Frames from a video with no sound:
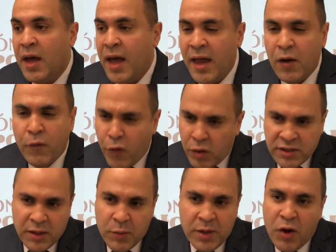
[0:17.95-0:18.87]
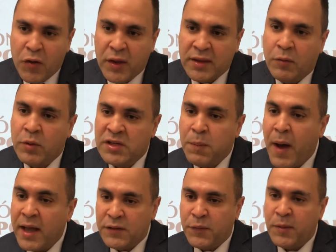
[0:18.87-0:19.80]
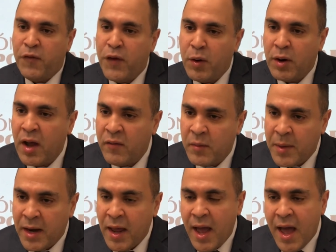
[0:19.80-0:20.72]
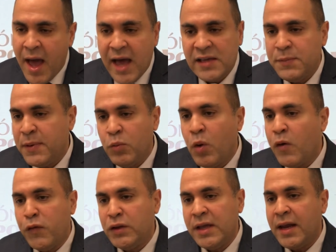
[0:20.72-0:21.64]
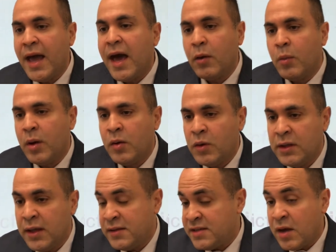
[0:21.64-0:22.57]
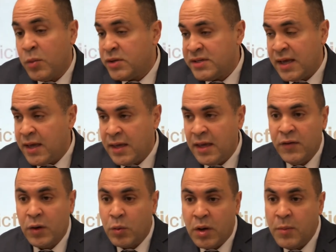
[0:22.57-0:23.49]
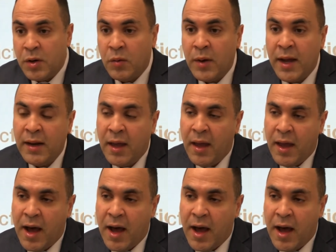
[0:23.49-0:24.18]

And unfortunately, we know that the response from the federal government has been woefully inadequate, really, some would say even criminal, right,